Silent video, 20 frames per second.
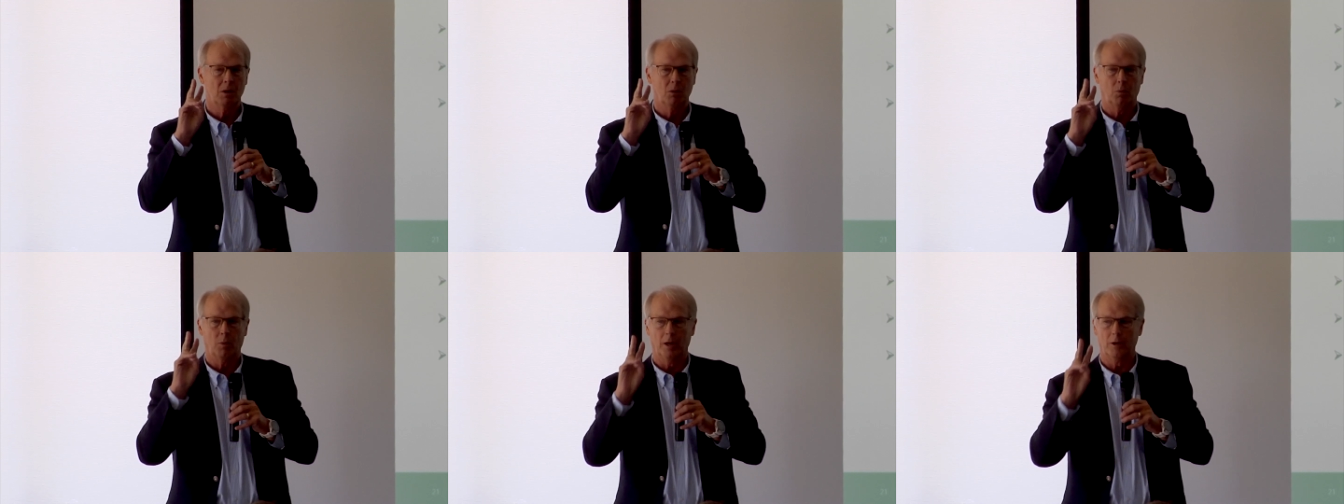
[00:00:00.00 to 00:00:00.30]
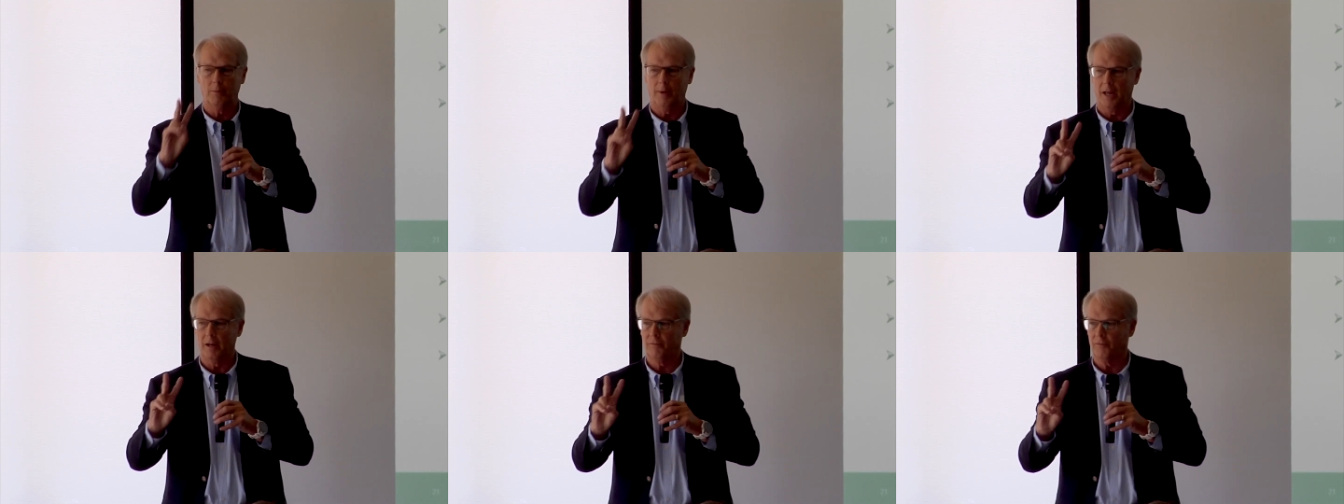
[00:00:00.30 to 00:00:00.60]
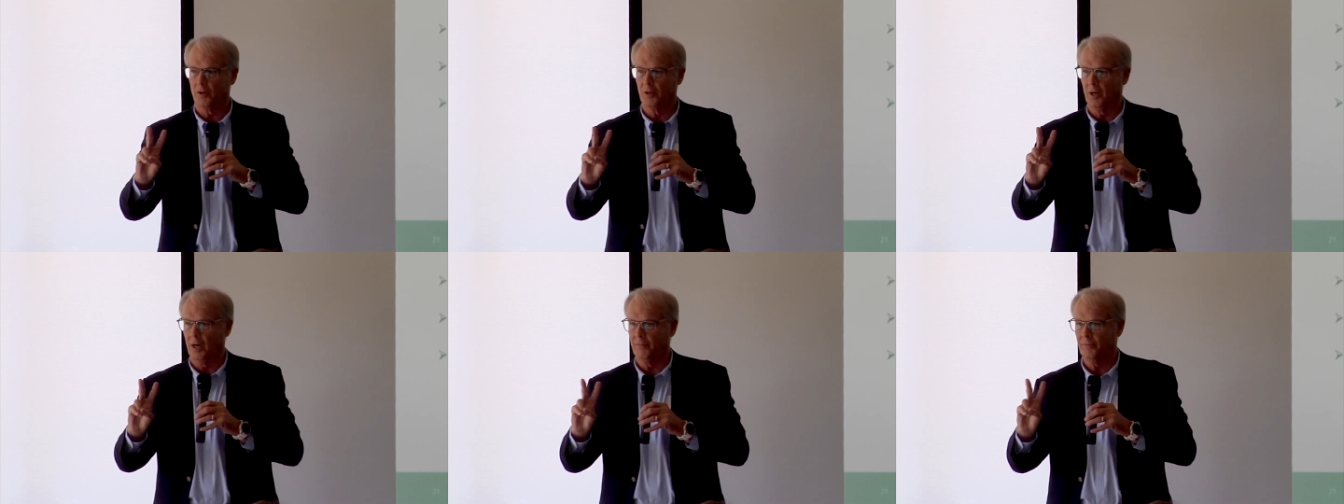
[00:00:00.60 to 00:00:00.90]
One ran
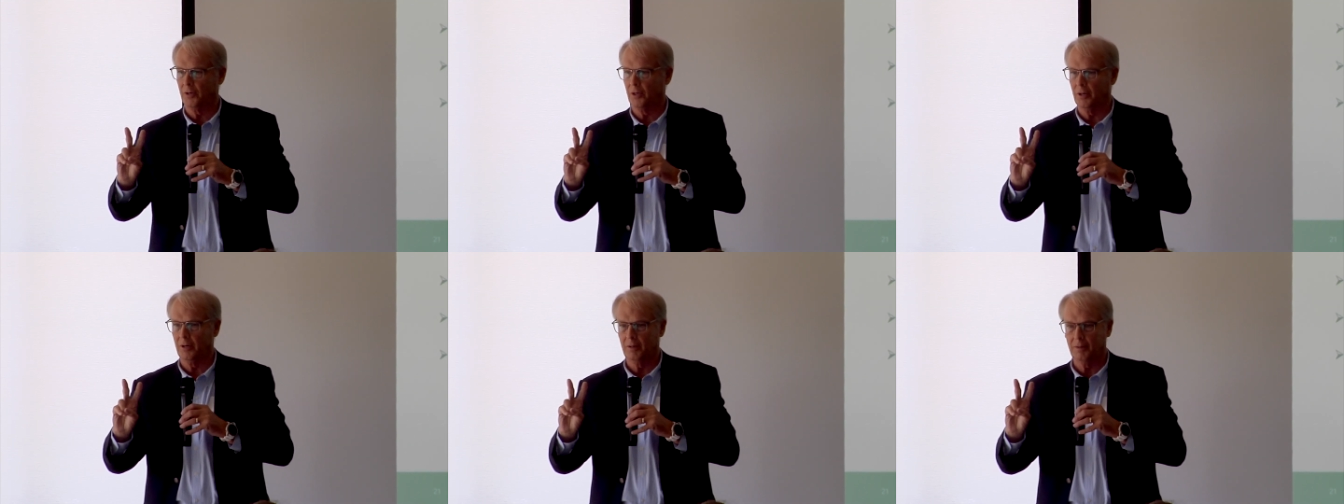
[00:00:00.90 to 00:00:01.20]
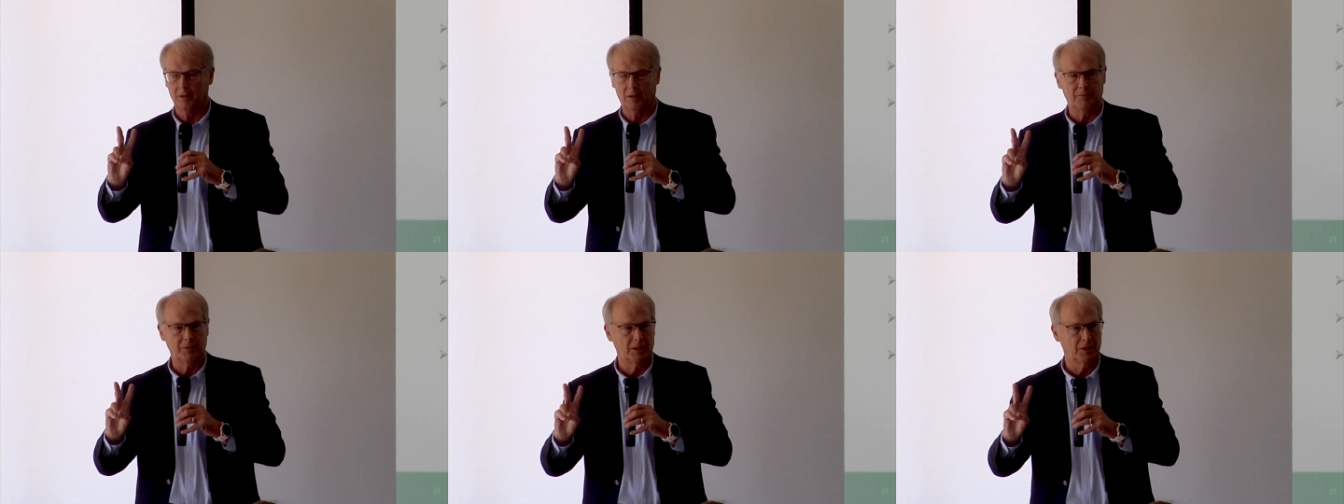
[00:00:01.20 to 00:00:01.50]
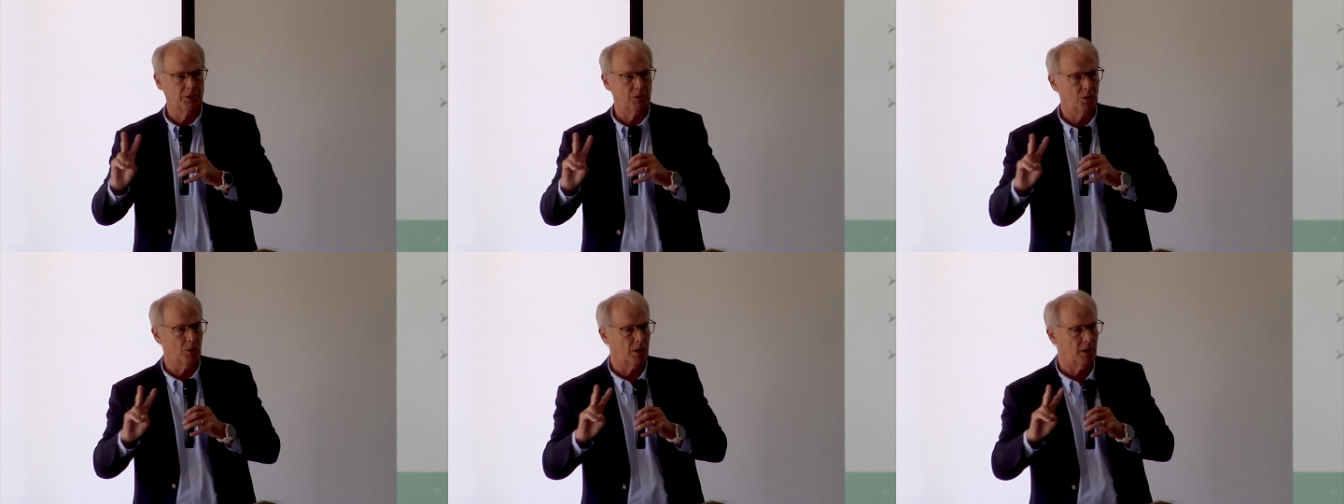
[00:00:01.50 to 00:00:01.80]
for governor of
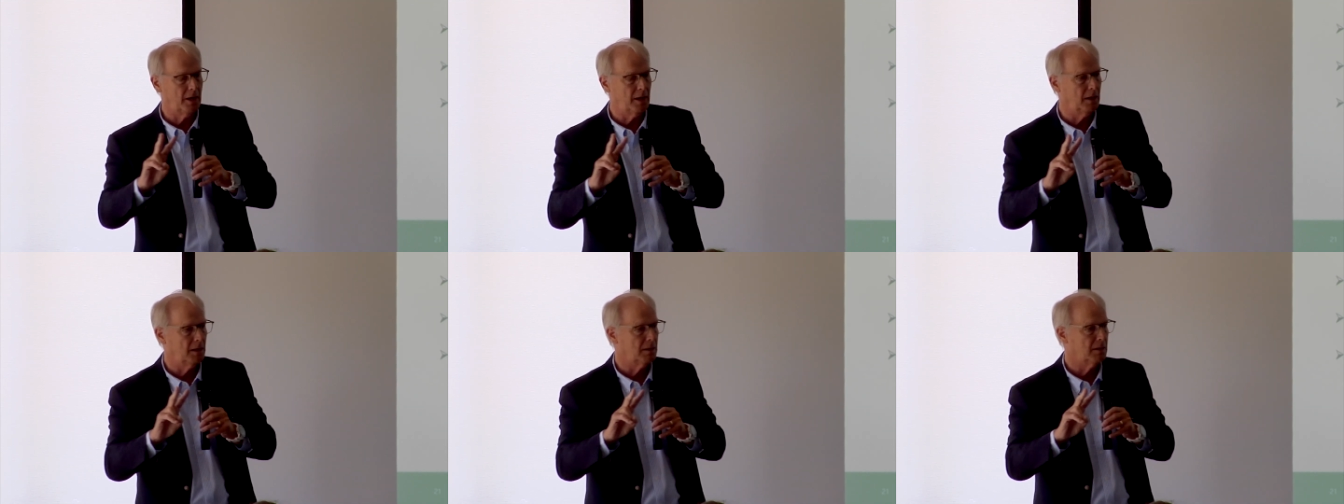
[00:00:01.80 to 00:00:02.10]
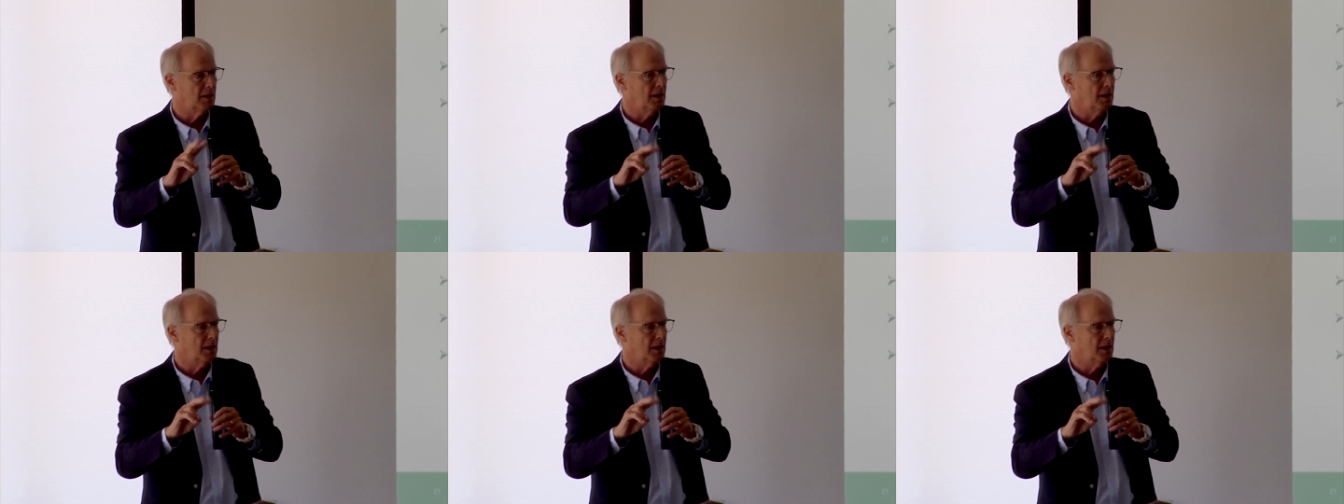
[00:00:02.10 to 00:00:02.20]
Illinois.